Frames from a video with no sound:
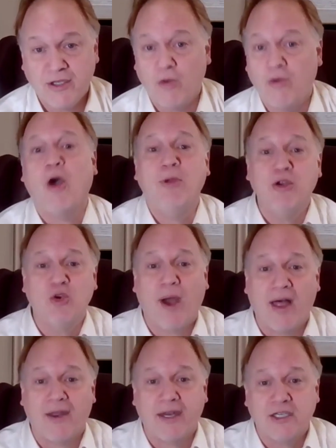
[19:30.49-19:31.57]
So no
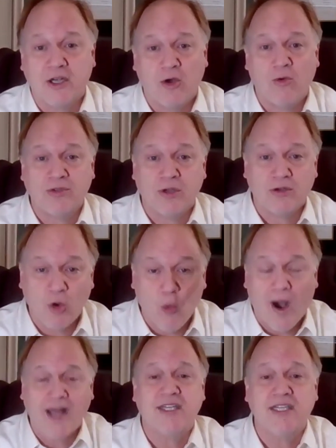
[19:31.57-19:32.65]
mutuality. So
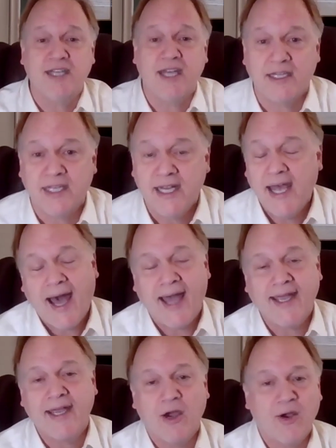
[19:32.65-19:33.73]
Watson says
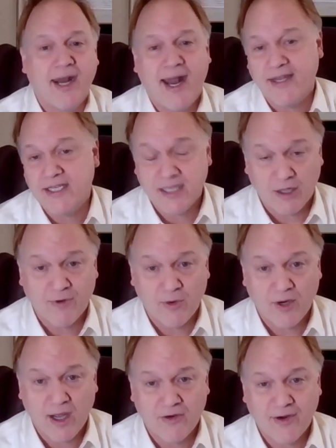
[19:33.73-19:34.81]
I can go get out of the cell
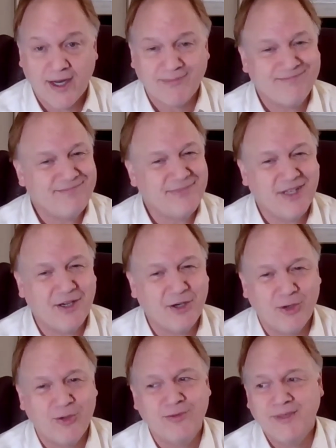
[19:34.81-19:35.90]
phone contract.
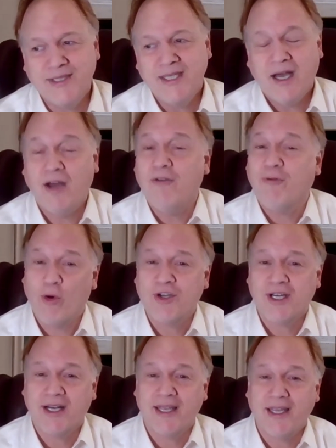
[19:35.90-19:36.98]
No,
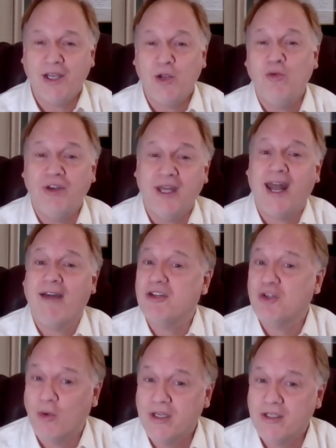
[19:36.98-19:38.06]
unfortunately, you did have a
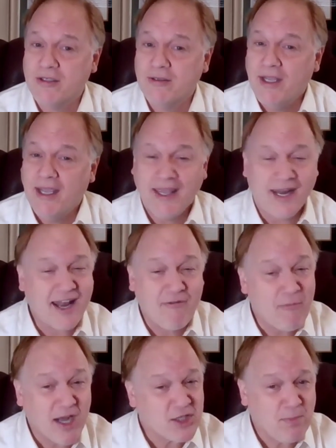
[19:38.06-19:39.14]
choice. You didn't have
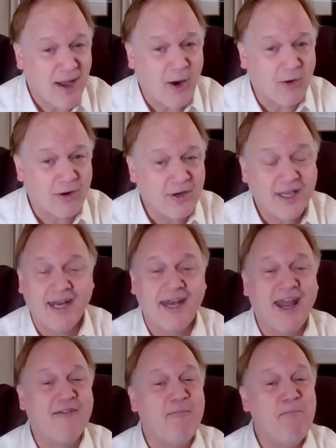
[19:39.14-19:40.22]
much power. You didn't
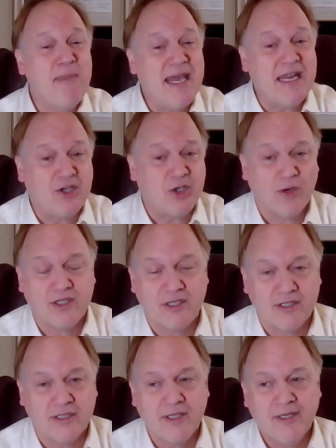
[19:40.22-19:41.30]
have many
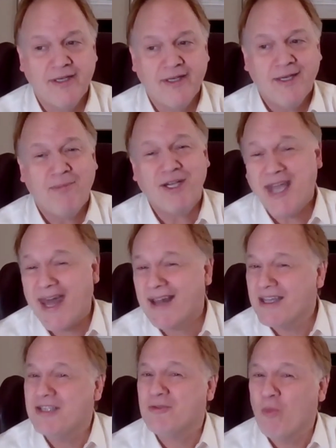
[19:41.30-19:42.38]
choices, but you had at
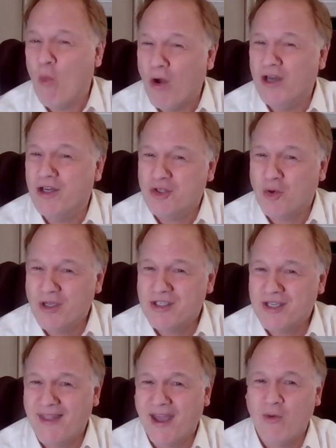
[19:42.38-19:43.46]
least one
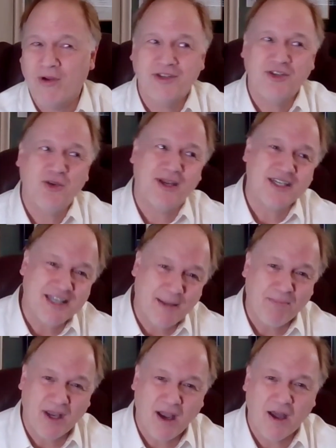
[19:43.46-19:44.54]
choice, and that was to
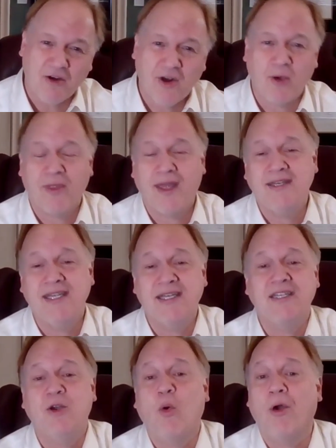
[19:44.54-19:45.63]
accept the contract with
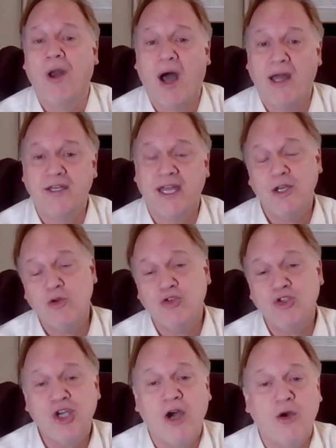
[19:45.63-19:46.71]
AT&T or not, and you
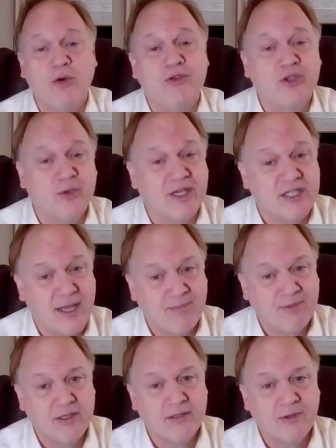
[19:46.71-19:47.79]
chose to
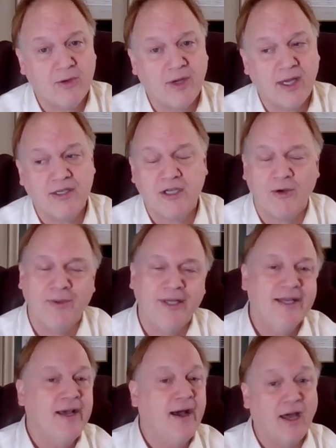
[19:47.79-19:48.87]
accept it. Okay, so
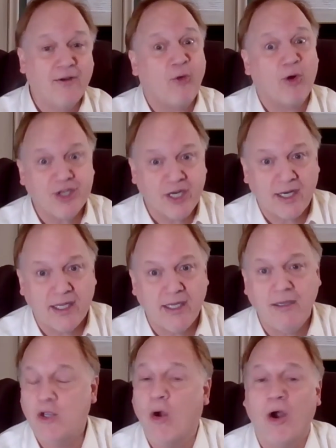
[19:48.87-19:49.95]
unfortunately,
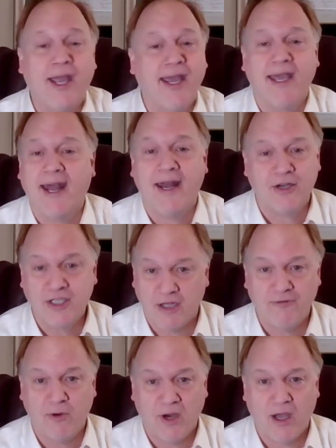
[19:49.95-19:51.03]
you all can't get out of your
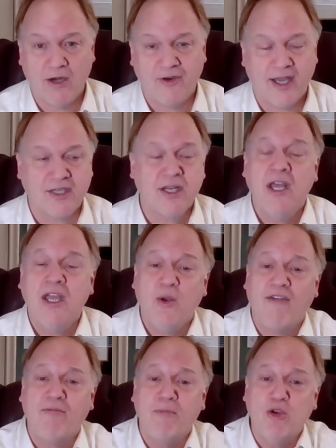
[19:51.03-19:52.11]
cell phone contracts. You
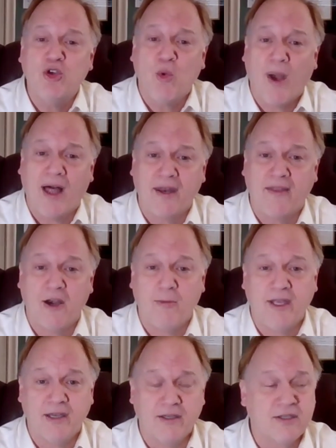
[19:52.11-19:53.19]
have mutuality there
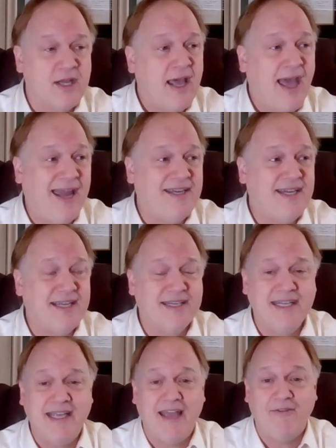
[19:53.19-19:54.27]
because
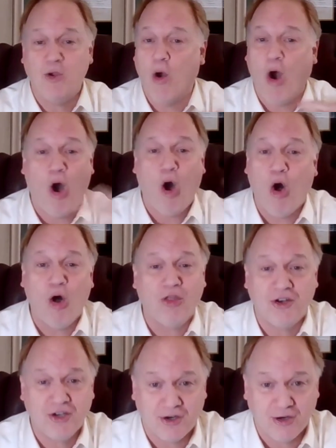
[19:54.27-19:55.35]
AT&T gave you all
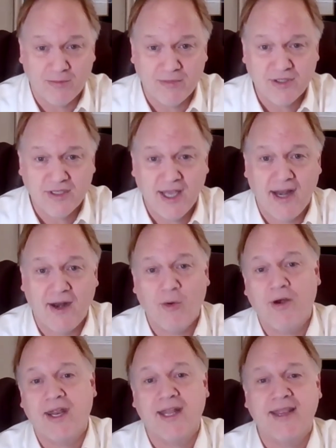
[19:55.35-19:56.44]
the terms, and in
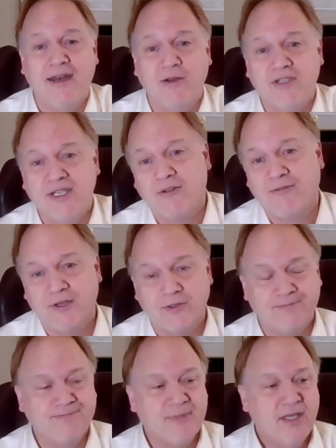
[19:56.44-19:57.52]
order to get that new cell
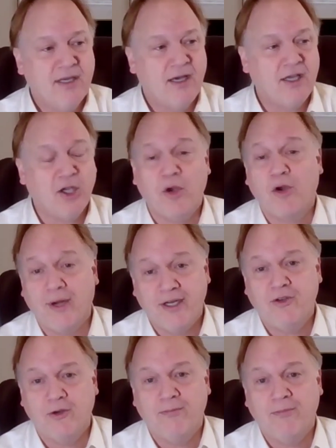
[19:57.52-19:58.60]
phone, you agreed
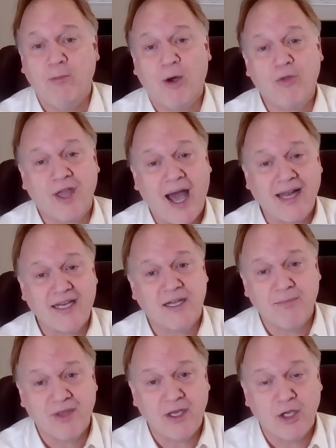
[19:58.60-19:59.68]
to them. You both got
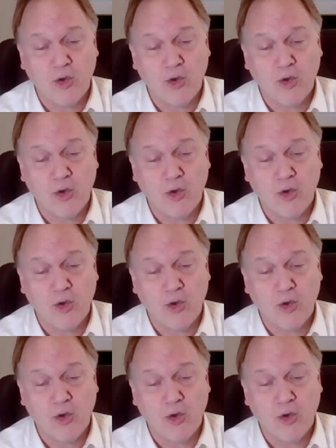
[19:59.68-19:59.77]
something.